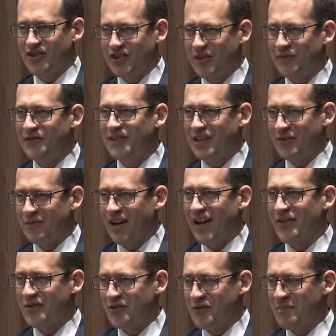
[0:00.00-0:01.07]
shifted
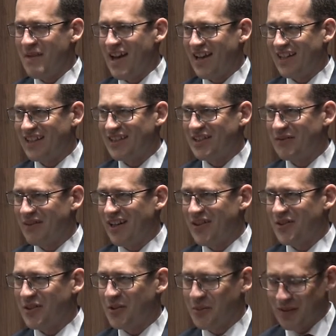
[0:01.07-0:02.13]
rather dramatically,
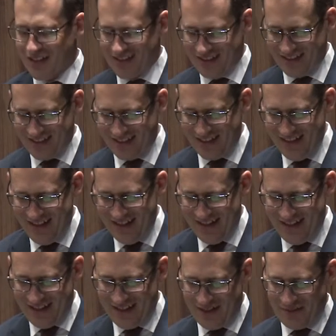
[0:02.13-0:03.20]
rather quickly,
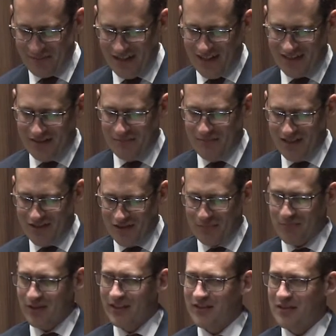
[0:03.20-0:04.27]
um, not to
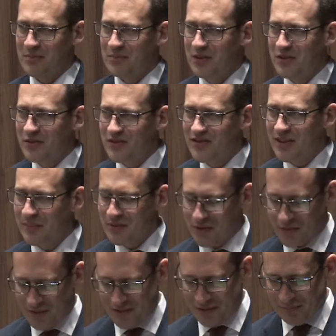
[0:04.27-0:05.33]
mention President Moon's
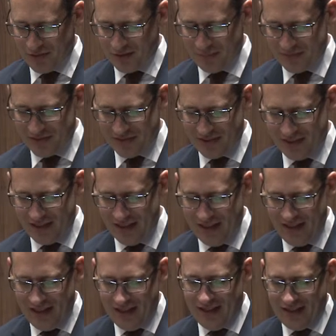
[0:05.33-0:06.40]
subsequent diplomacy.
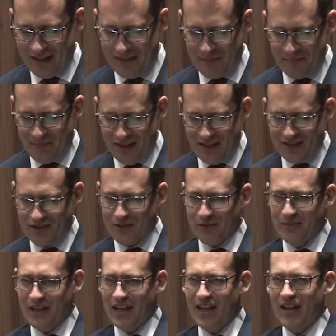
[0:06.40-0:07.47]
Um, and
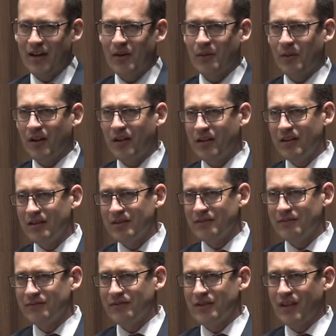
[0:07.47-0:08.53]
so now
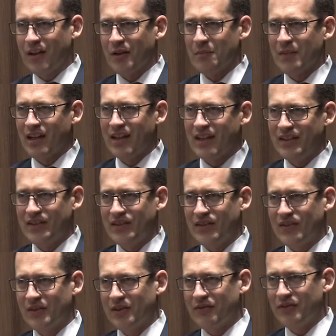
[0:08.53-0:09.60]
all of our
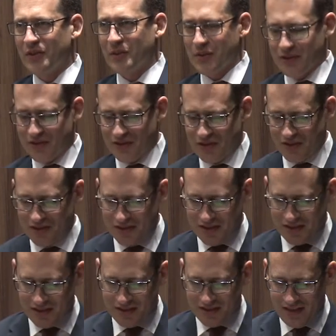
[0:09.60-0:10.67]
minds are focused
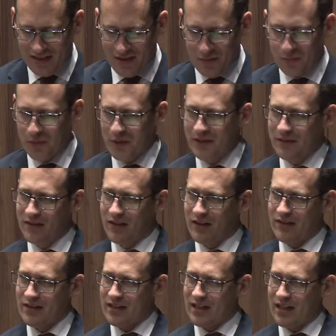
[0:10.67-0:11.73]
on what
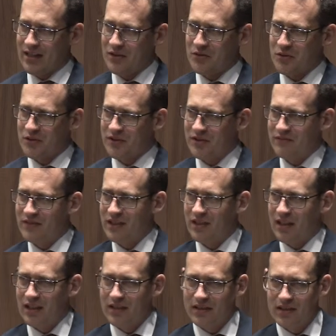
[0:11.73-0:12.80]
the contours of
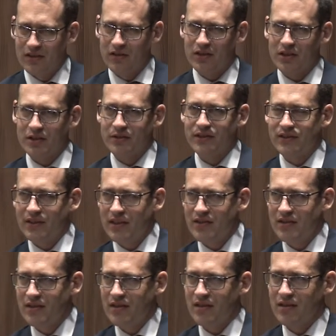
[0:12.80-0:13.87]
de a
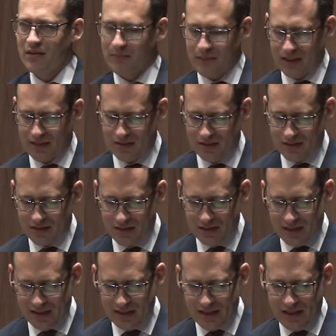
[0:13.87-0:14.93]
denuclearization deal might look
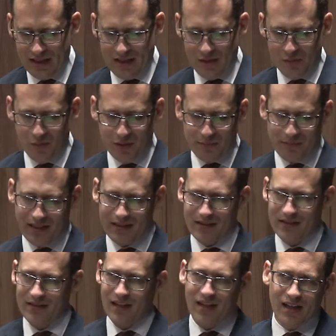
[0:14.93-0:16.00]
like, what might
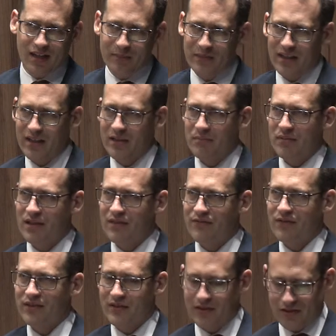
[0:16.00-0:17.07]
the timeline be
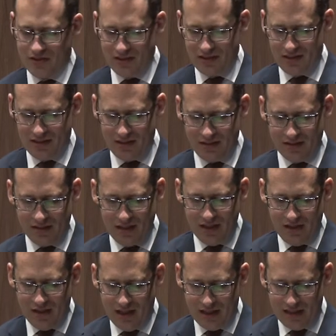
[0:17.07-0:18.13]
for such a deal,
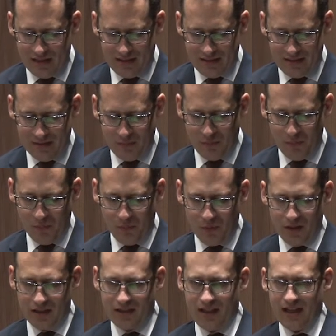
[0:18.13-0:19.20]
uh,
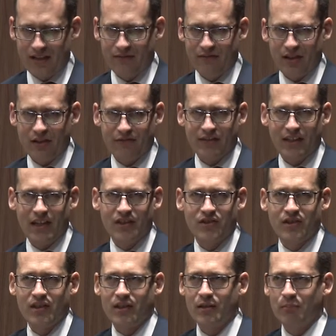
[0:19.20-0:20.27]
what kind of
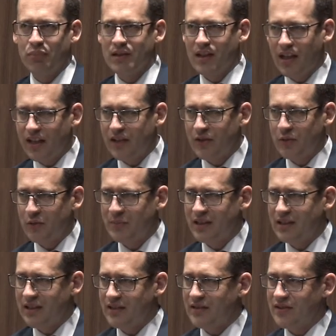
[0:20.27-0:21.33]
verification and compliance would
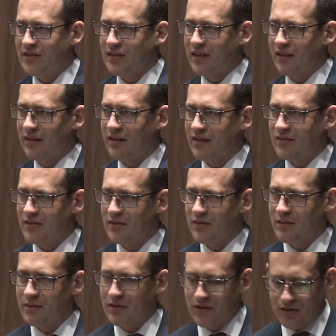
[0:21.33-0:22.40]
be necessary
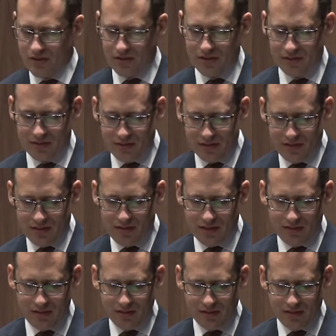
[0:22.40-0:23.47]
to ensure such a
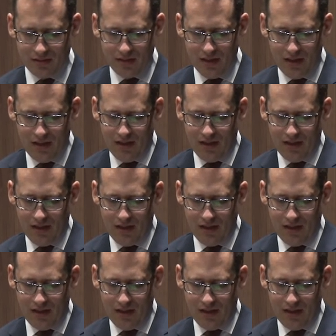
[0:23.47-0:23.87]
deal,